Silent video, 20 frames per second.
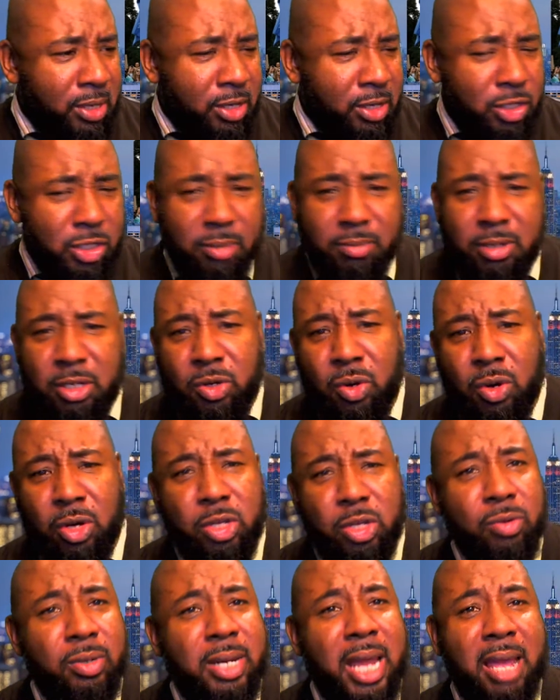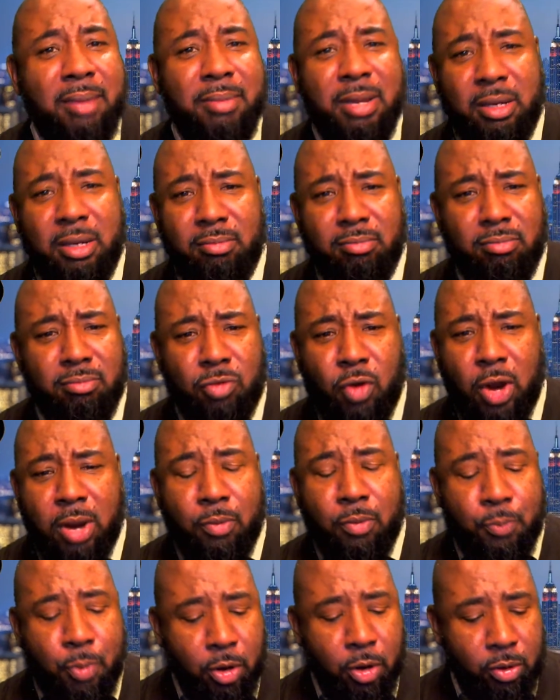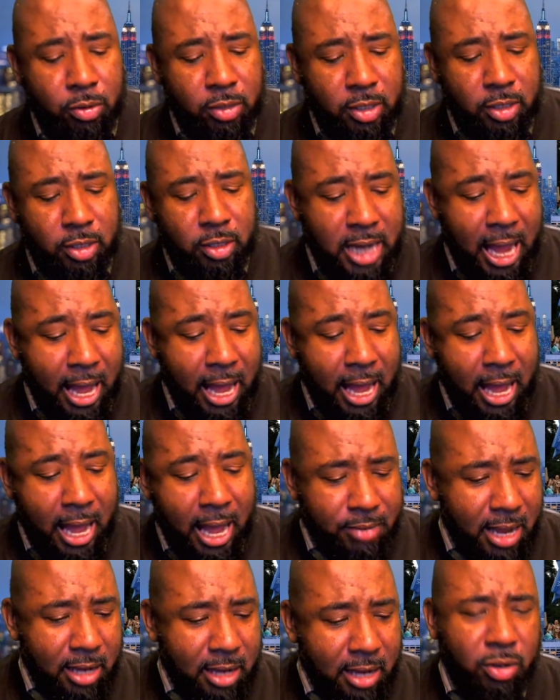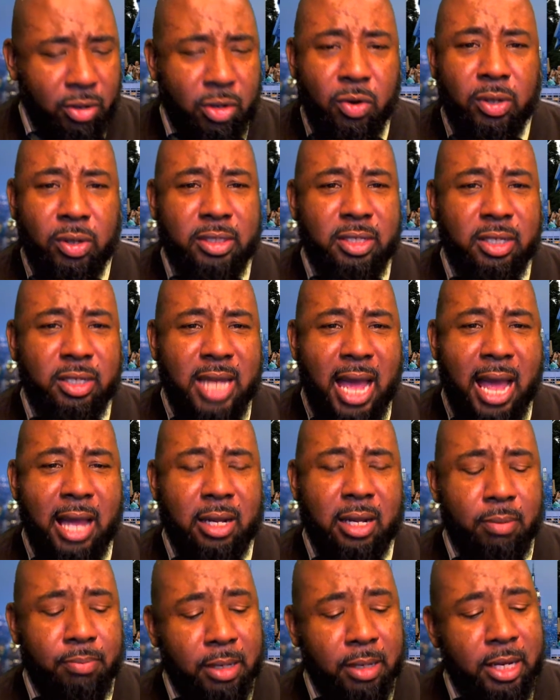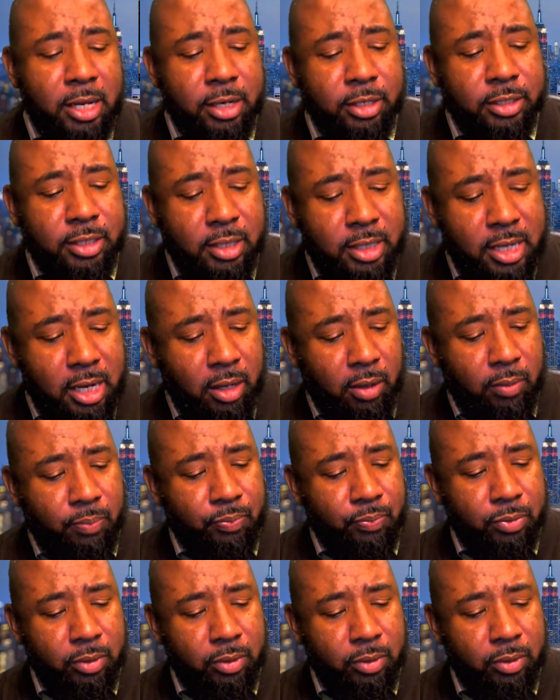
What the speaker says: Jimmy Dore, you name it, great report on Daca. I'm not going to go into Daca, but here's the deal.